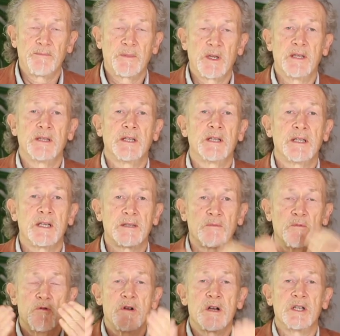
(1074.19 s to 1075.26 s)
And then there's
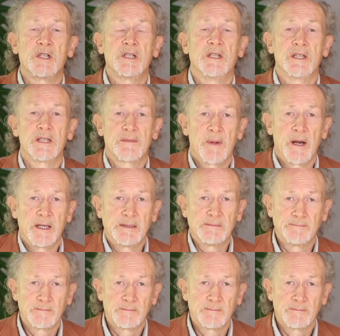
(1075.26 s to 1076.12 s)
more energy in the spine.